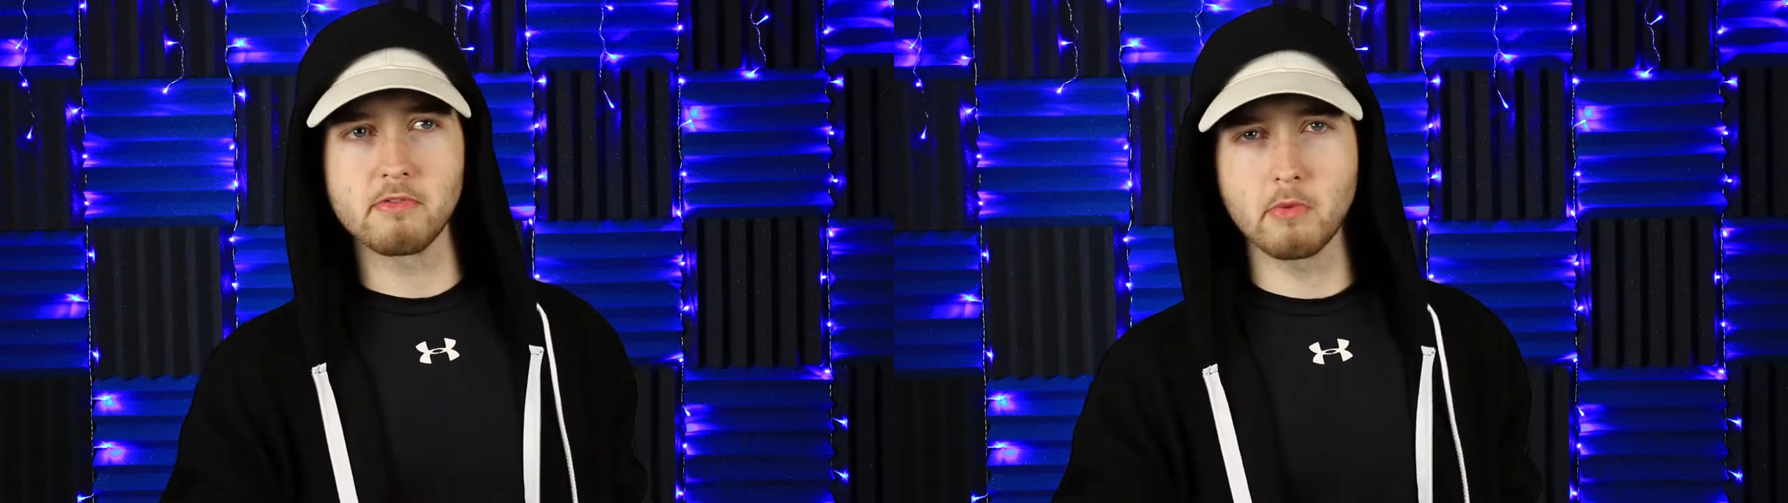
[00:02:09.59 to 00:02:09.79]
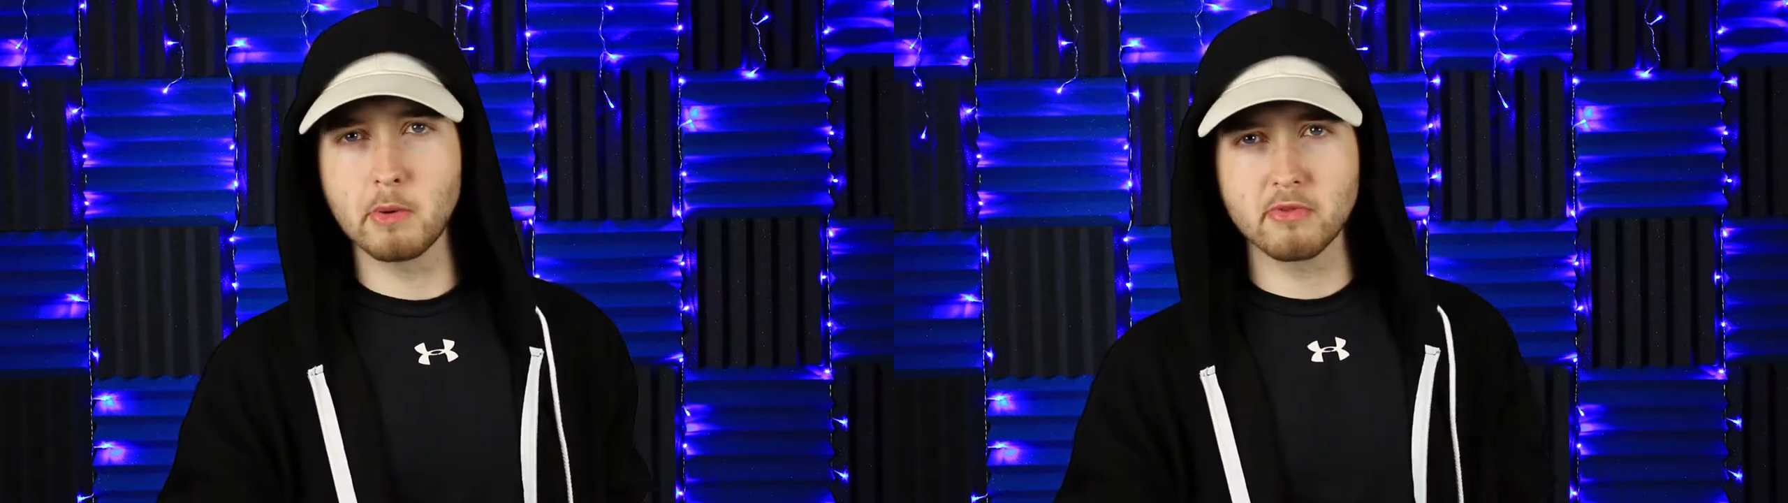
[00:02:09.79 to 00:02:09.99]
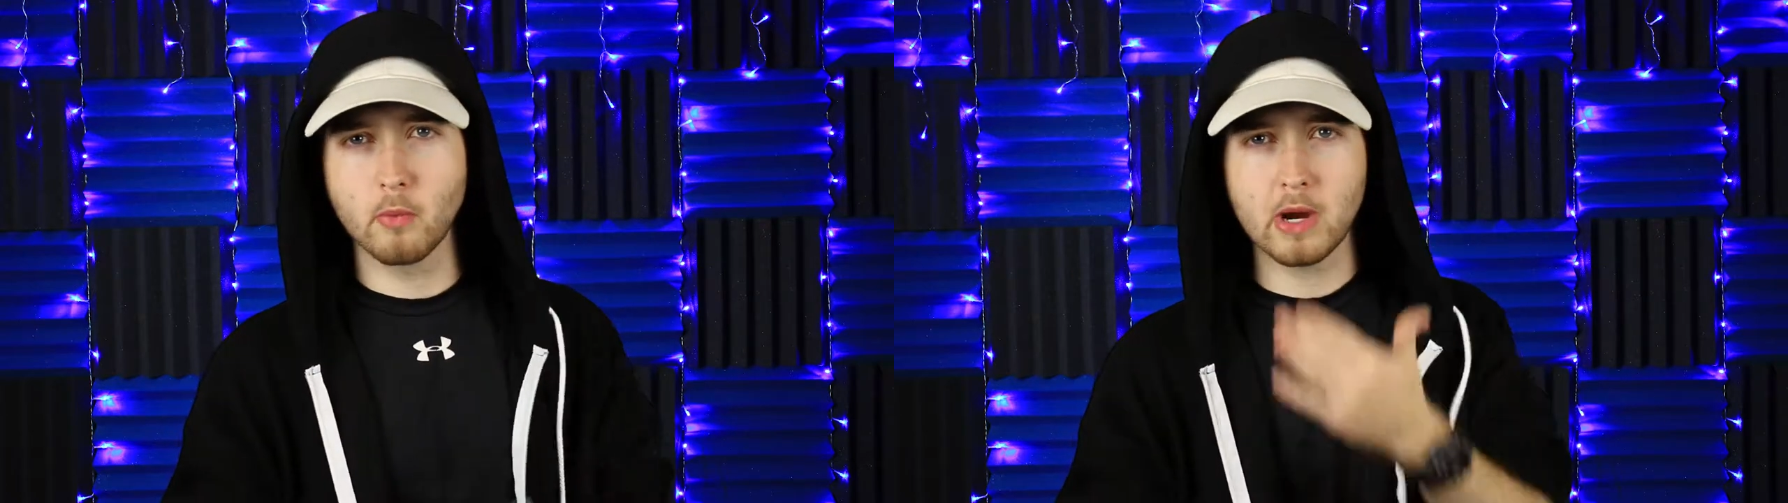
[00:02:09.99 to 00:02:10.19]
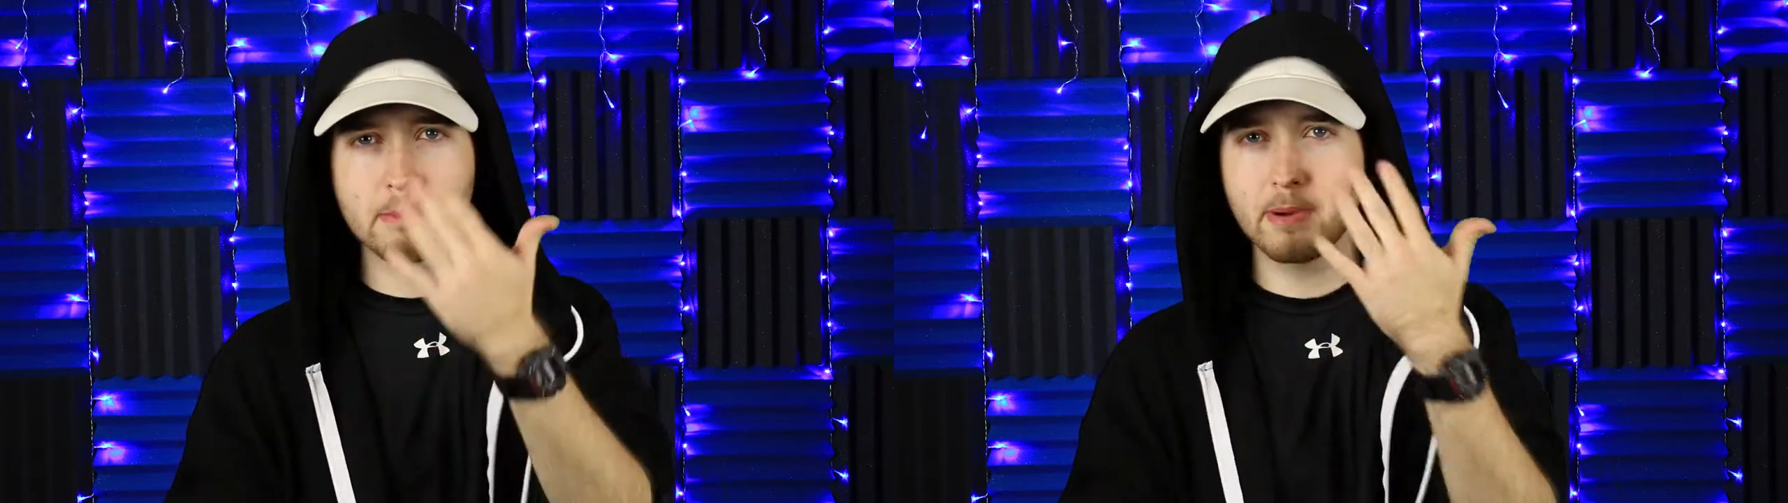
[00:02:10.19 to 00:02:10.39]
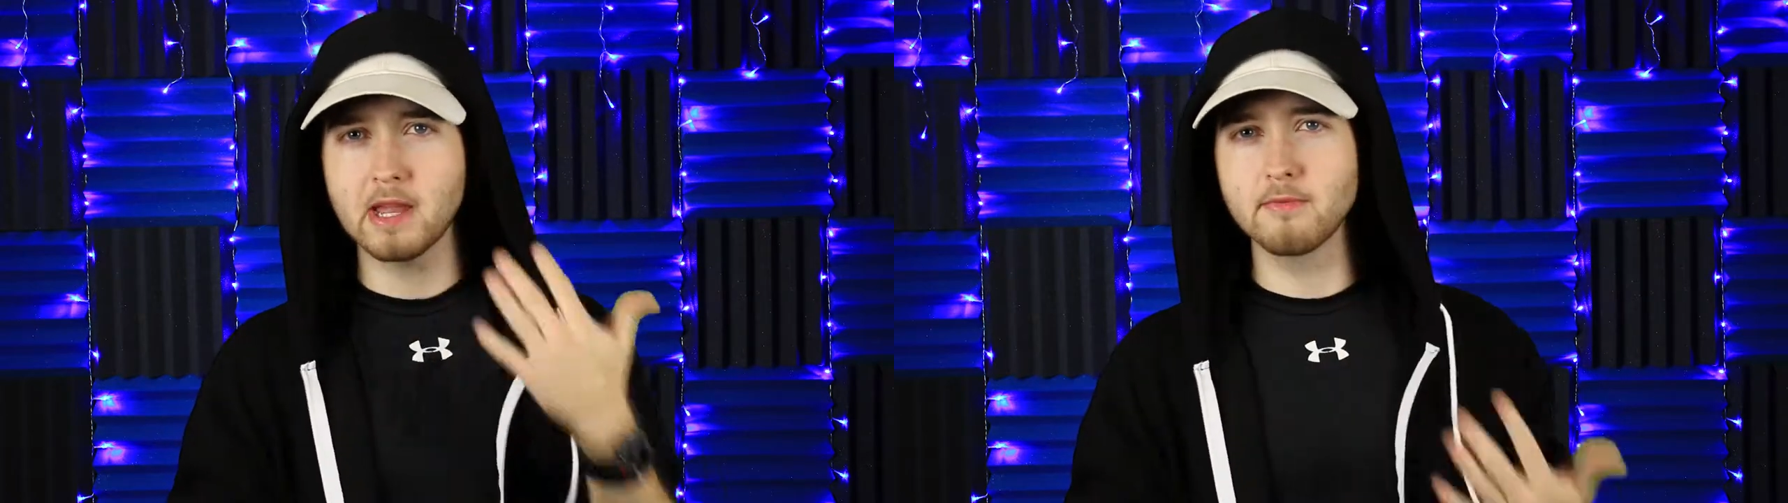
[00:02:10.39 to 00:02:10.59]
So what was the
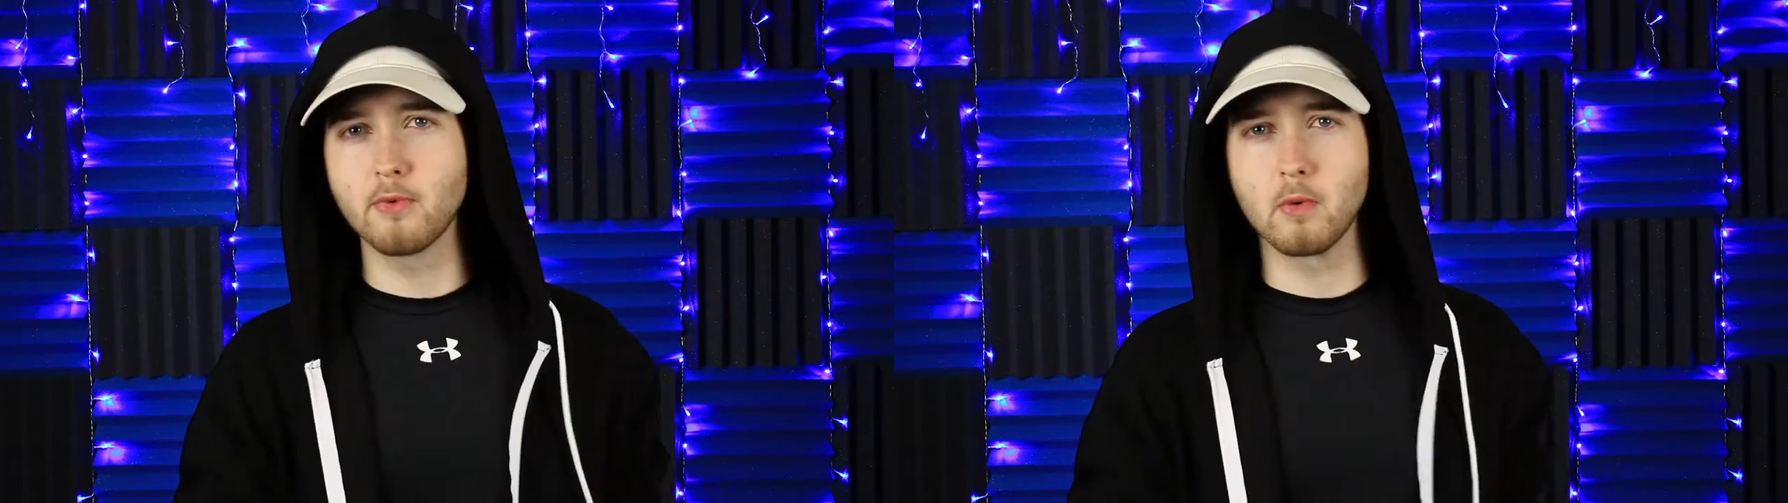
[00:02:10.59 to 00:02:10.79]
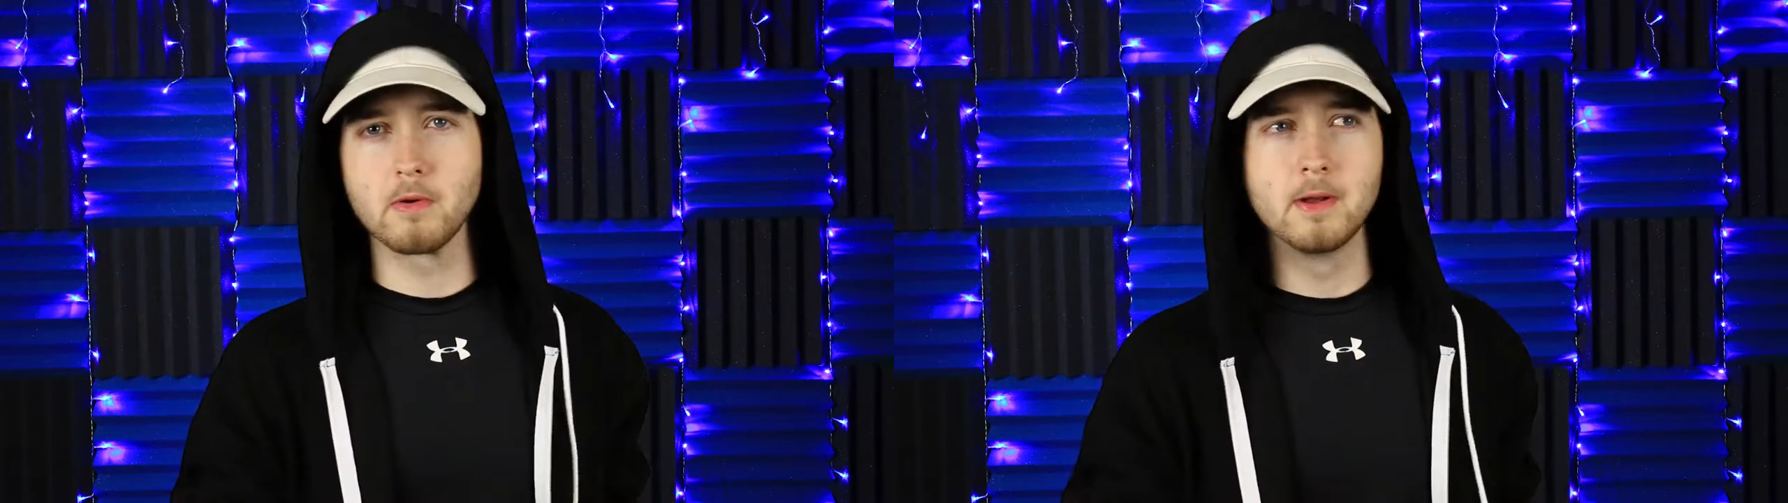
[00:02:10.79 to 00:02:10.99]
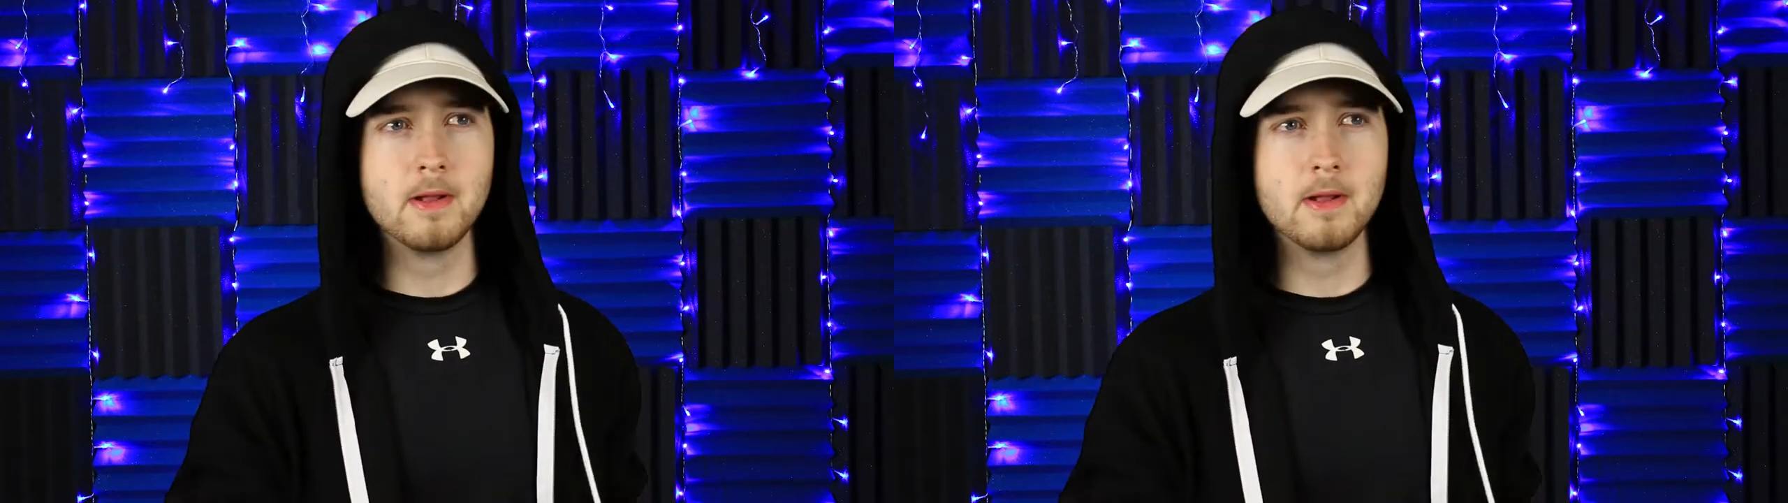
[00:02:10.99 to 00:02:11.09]
white paint for?